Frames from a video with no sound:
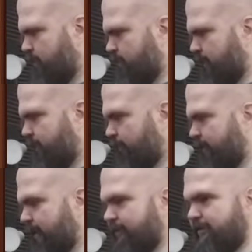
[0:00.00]
Like for a
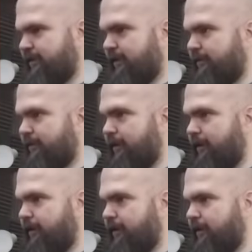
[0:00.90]
diner set,
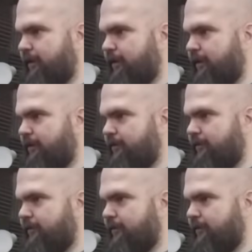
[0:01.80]

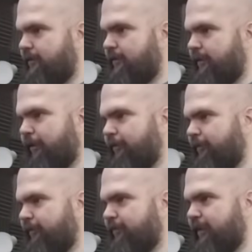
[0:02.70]
no,
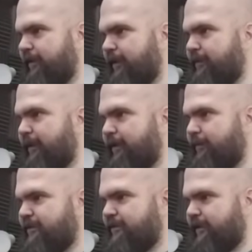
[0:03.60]
that's about as
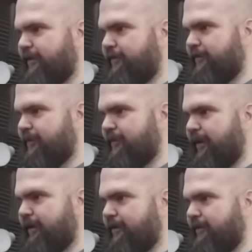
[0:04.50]
much as they can go. So
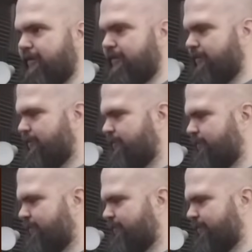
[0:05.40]
like,
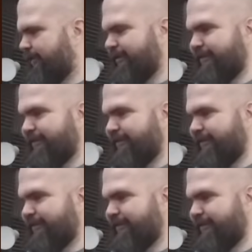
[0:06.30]
yeah,